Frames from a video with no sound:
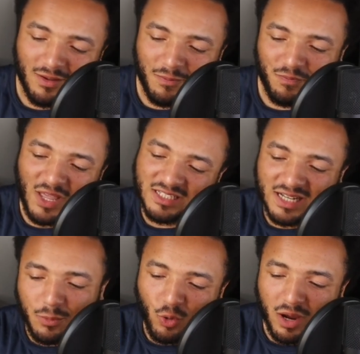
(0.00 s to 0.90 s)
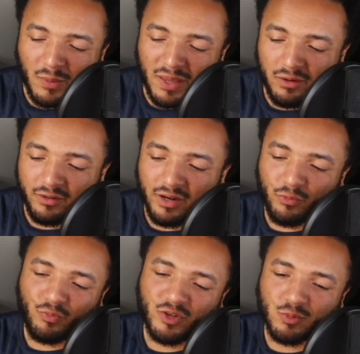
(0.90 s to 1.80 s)
that's kind of where I'm at.
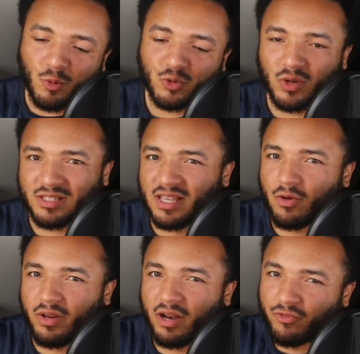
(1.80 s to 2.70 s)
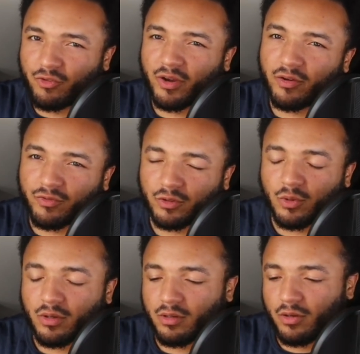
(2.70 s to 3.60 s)
There's moments where I sound and I feel very
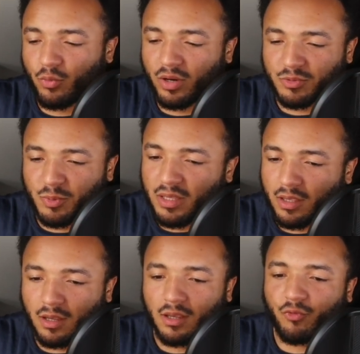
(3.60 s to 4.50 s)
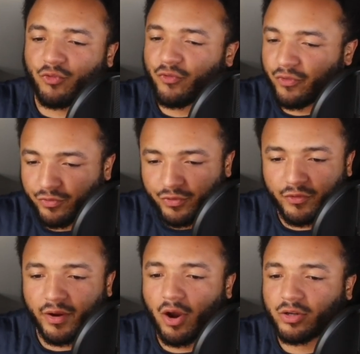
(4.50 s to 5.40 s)
fluid when I'm speaking and feel
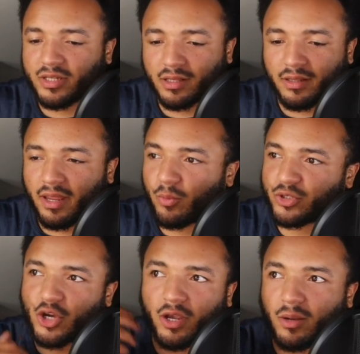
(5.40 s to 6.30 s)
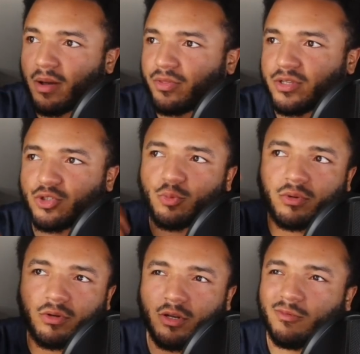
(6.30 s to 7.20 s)
very articulate. And we're talking about these
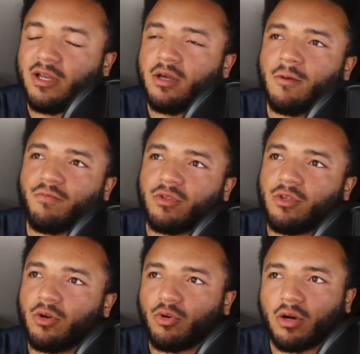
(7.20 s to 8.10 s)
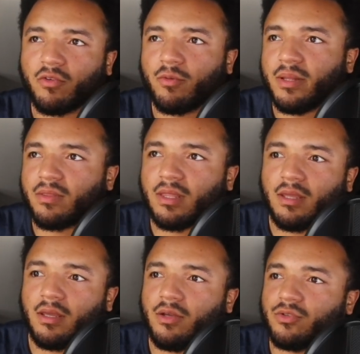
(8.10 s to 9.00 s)
super, you know, government
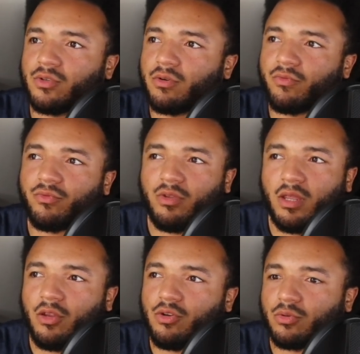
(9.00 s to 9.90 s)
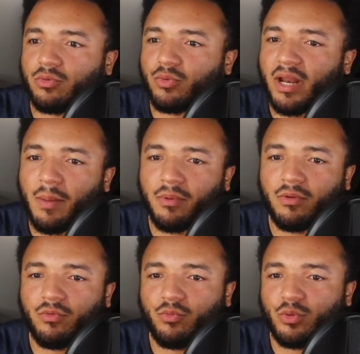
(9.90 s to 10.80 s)
things, or, you know, what
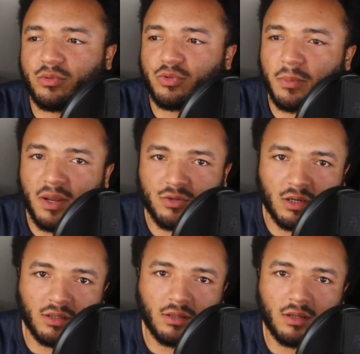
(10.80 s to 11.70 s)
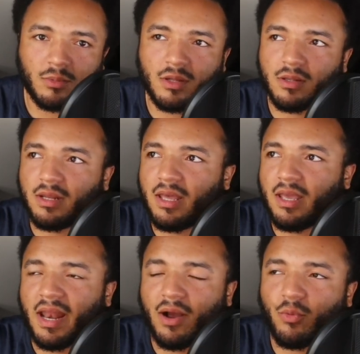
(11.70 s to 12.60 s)
happened with somebody. I was in a club the other day,
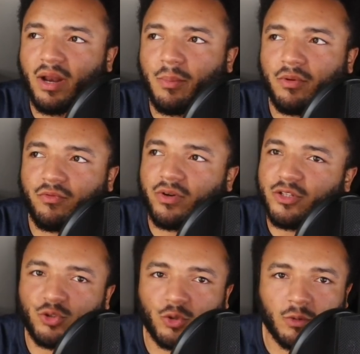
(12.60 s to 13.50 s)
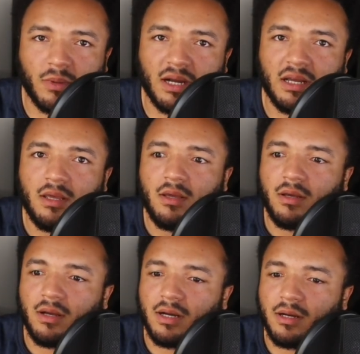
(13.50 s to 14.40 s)
and how, what happened, funny story of
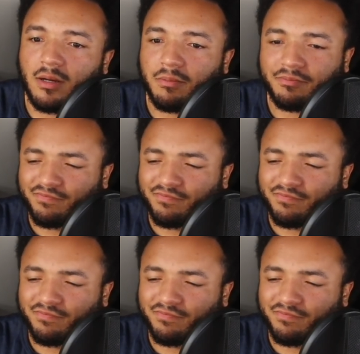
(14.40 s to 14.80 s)
my,